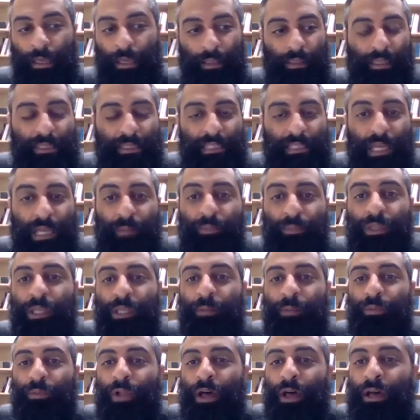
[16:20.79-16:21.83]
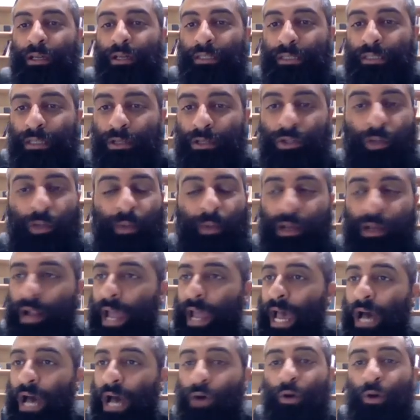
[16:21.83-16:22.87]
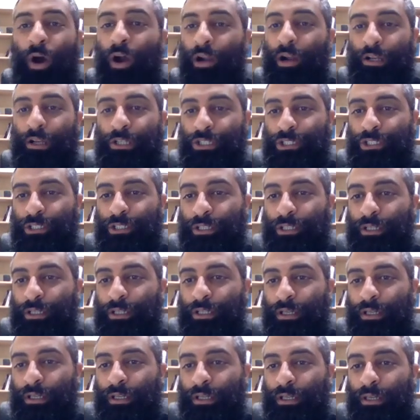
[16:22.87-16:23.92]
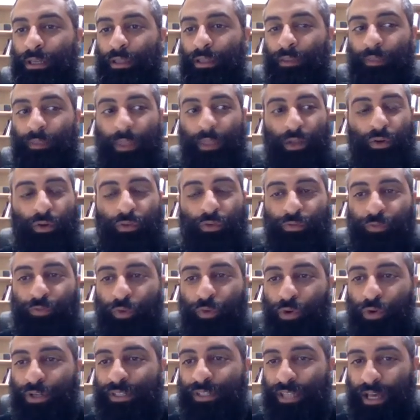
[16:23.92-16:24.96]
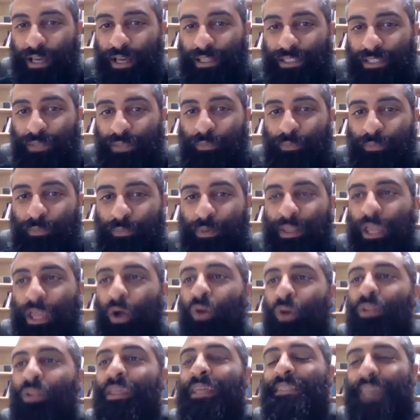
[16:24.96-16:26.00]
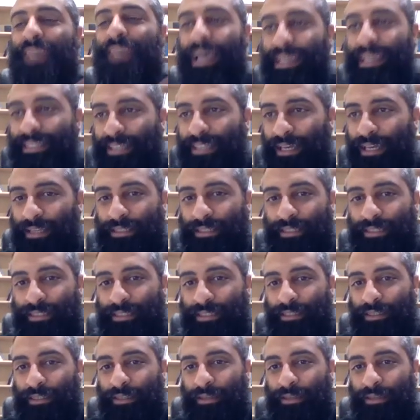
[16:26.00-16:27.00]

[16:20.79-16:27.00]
These stumbling blocks, no matter how harsh, they don't force us, but they only entice us